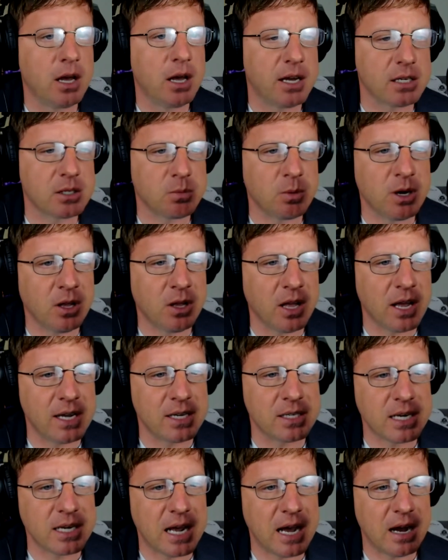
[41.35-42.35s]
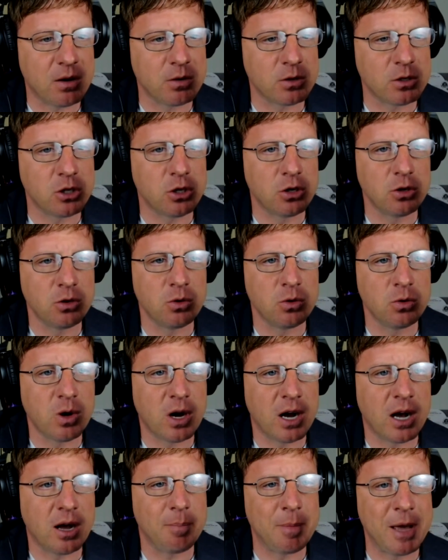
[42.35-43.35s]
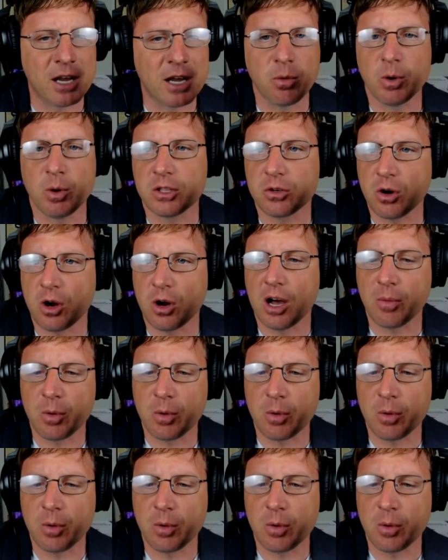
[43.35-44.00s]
as well as how to uh, make a withdrawal.